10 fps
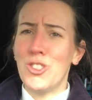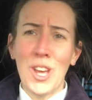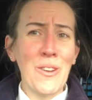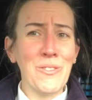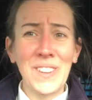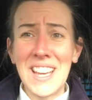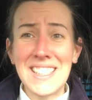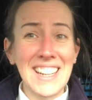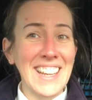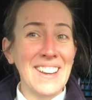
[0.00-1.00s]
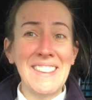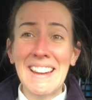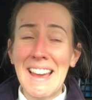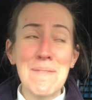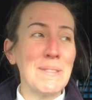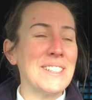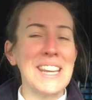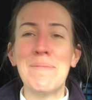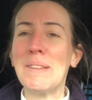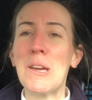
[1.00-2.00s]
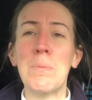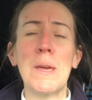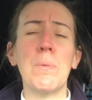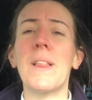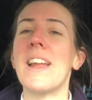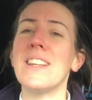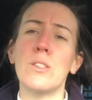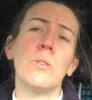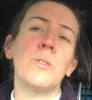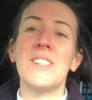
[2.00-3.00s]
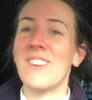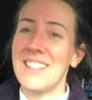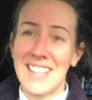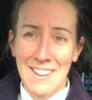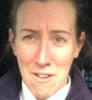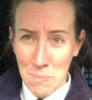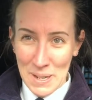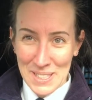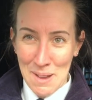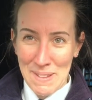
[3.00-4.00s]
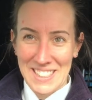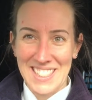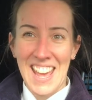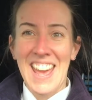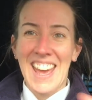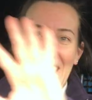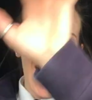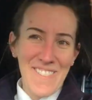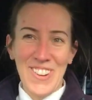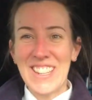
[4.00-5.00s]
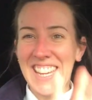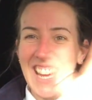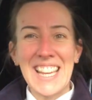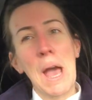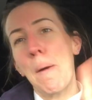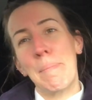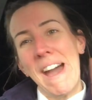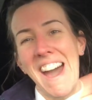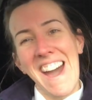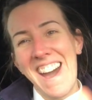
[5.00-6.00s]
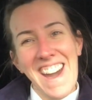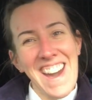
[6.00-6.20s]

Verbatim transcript: Don't forget to click on the like button down below people and it's always great to hear everybody's comments. Have a great day. Bye!